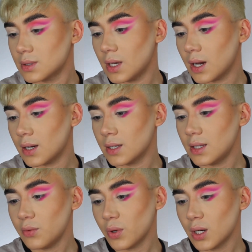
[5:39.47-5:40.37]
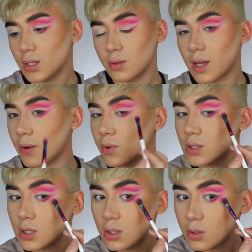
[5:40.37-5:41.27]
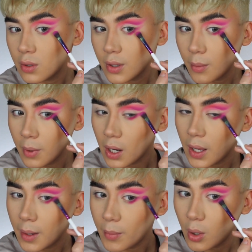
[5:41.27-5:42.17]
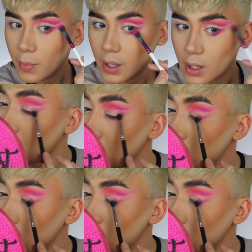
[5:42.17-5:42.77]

Yeah, I think we're gonna do that. We're just gonna do a little blend moment.